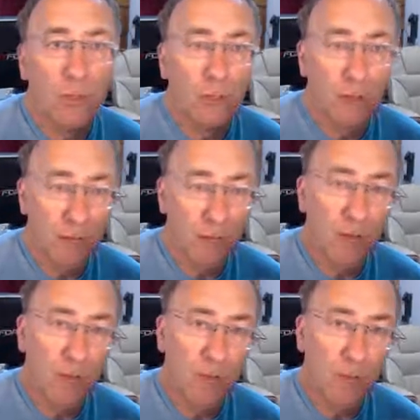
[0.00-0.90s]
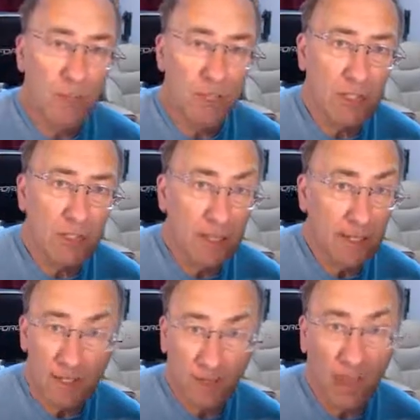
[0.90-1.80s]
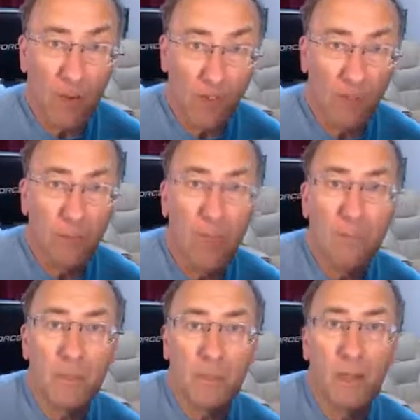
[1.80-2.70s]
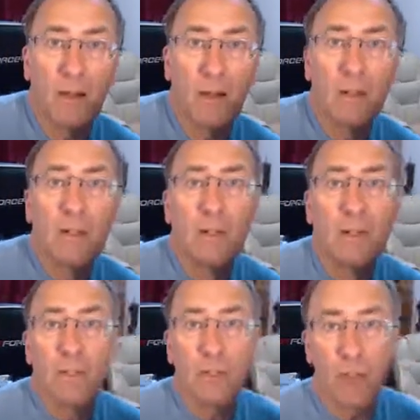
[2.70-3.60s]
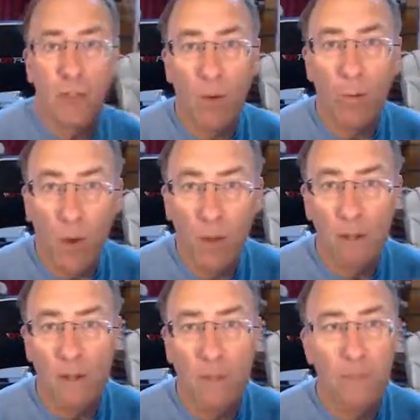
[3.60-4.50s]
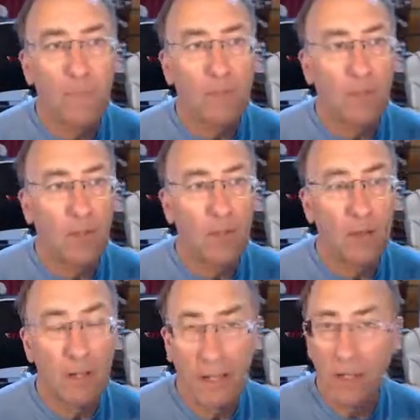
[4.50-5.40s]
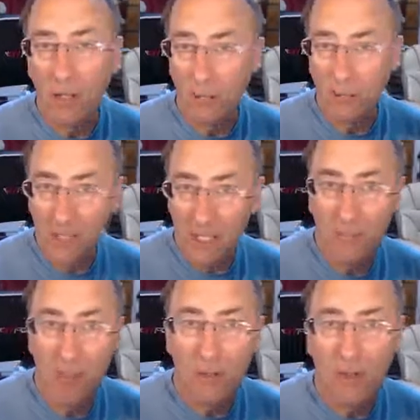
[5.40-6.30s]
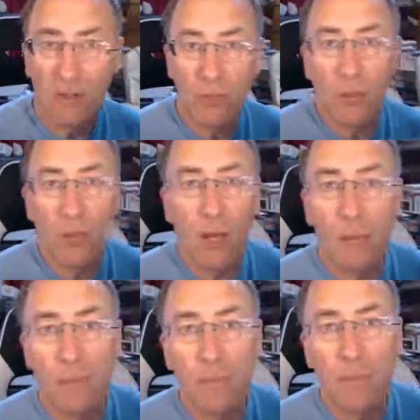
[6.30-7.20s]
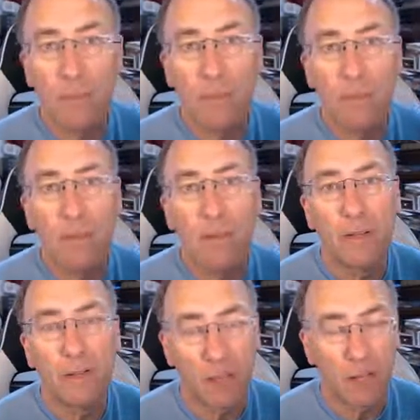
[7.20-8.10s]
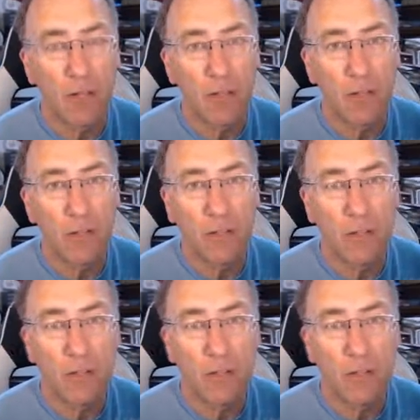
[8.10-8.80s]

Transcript: Australia, which is nearly 1,000 members now. So that one link that's emailed out to all our membership in those countries